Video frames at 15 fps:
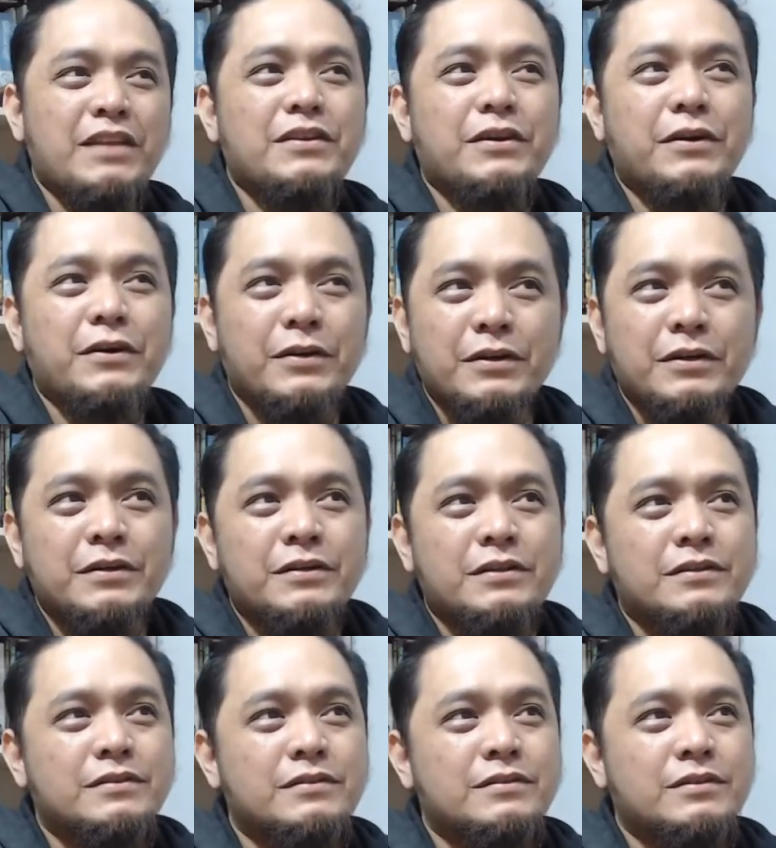her,
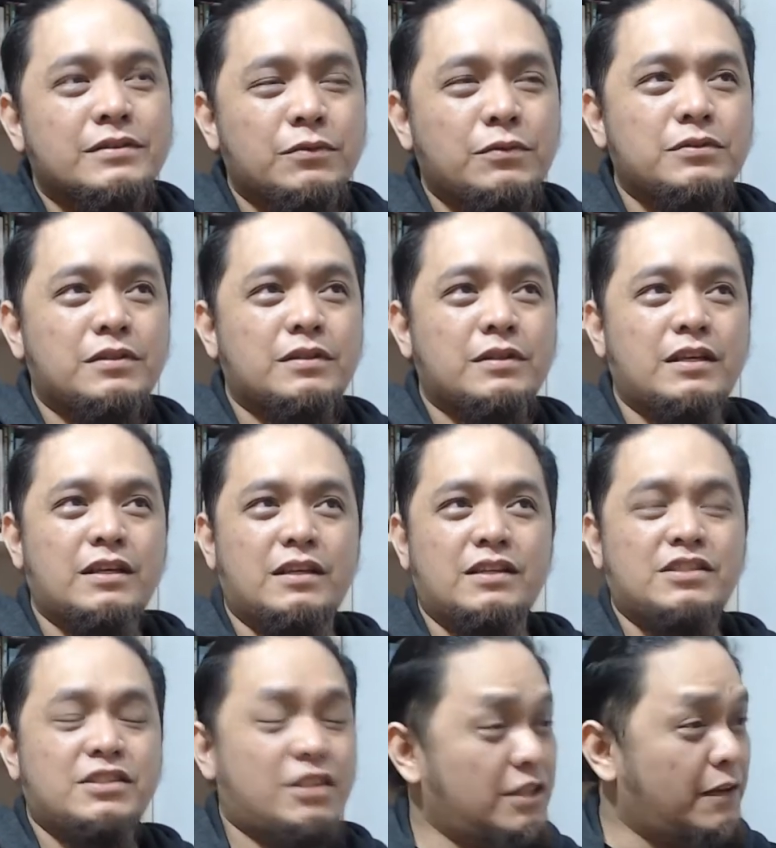so, is
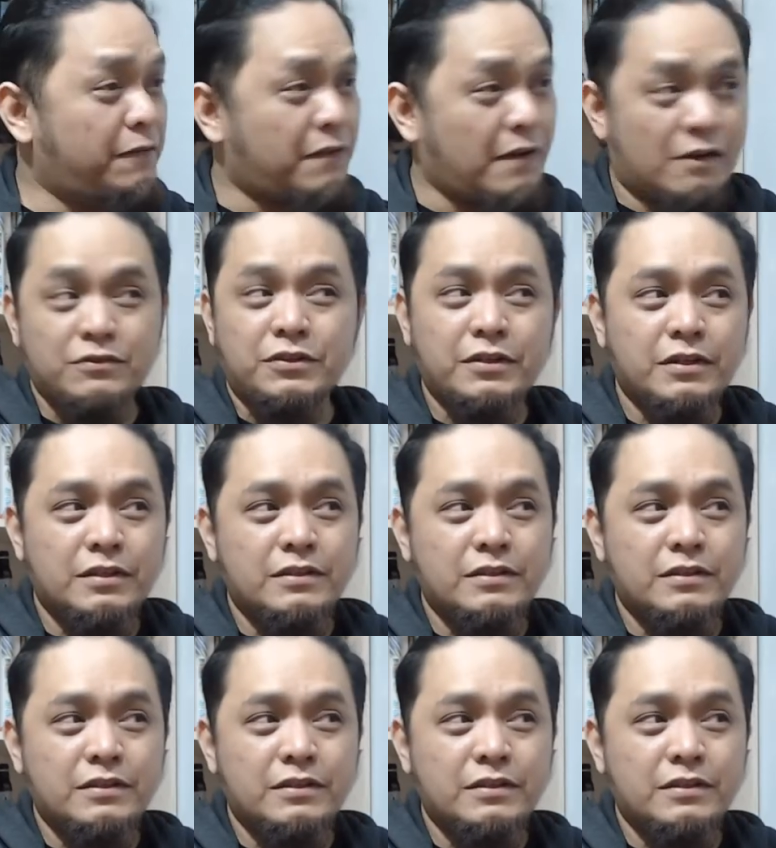she the founder?